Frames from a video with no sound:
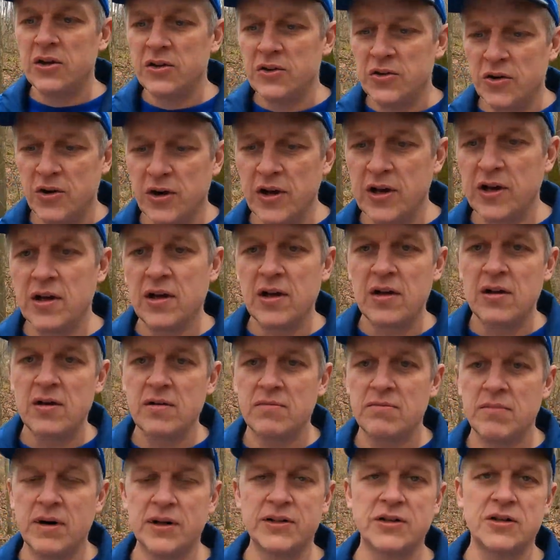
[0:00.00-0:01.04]
during
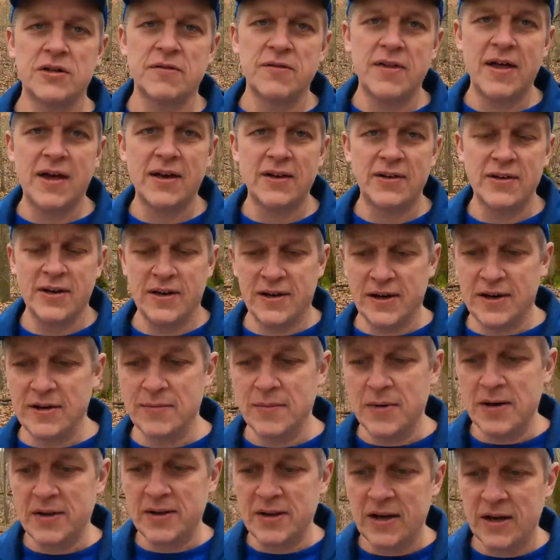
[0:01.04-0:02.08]
much of that time.
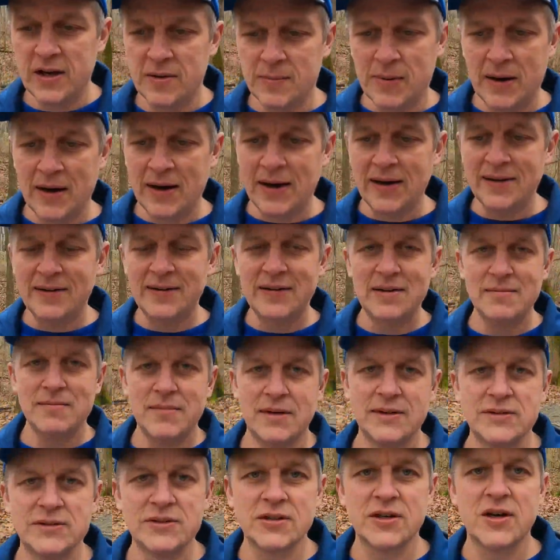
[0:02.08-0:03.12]
And then about 18
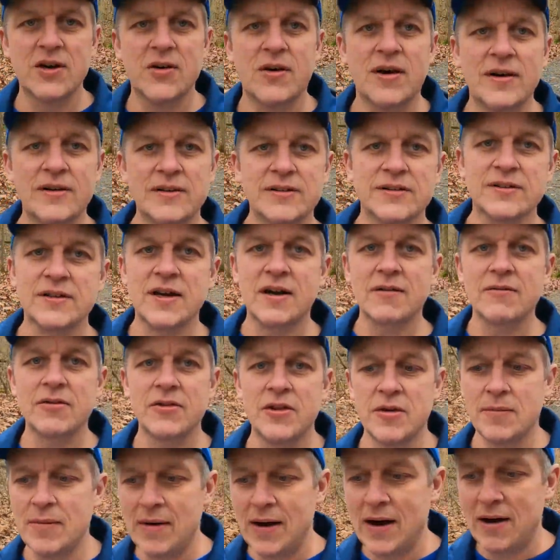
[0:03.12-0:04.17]
months ago, I discovered
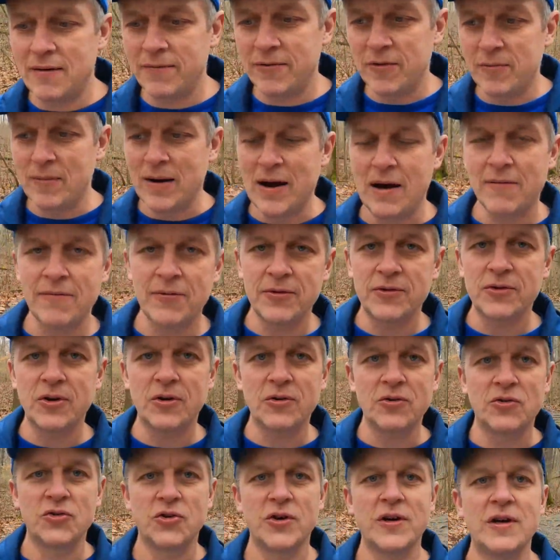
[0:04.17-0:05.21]
the MAF or
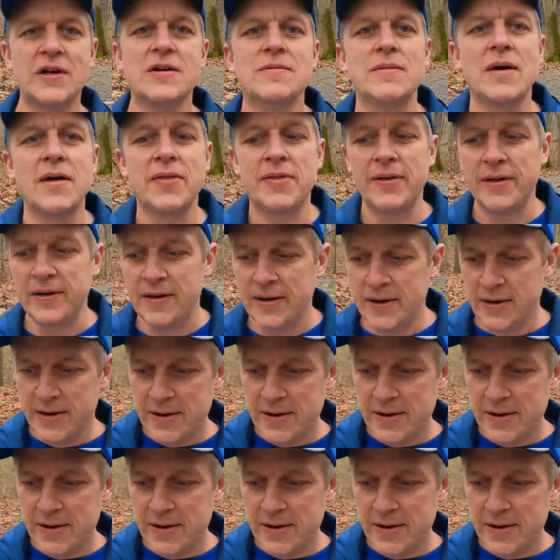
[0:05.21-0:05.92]
Maffetone training method.